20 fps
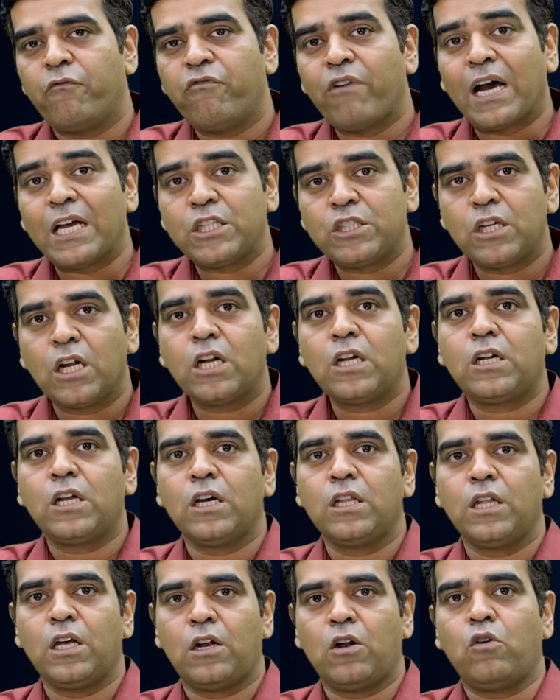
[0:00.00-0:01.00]
faster
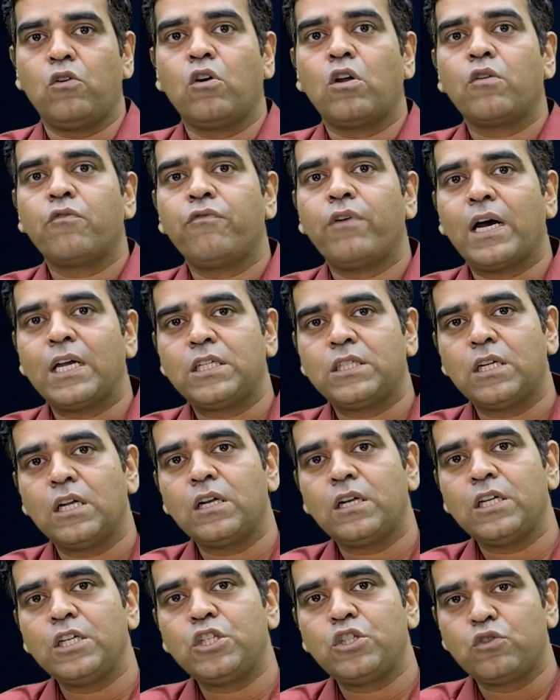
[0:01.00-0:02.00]
turnaround or faster
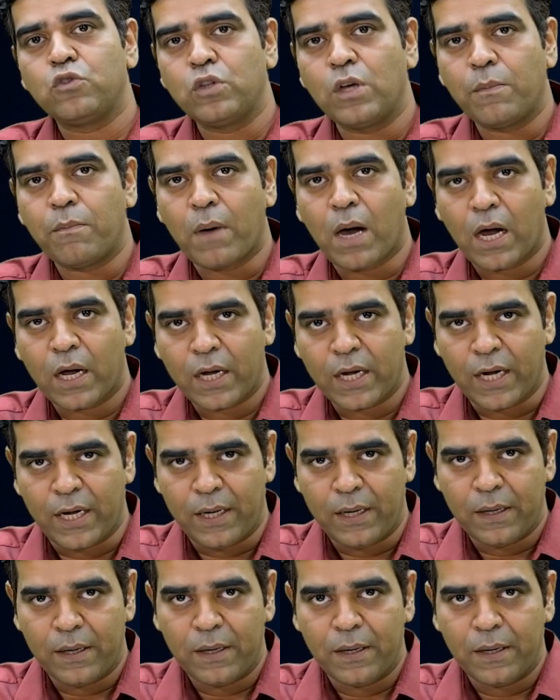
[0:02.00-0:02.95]
reach to the market.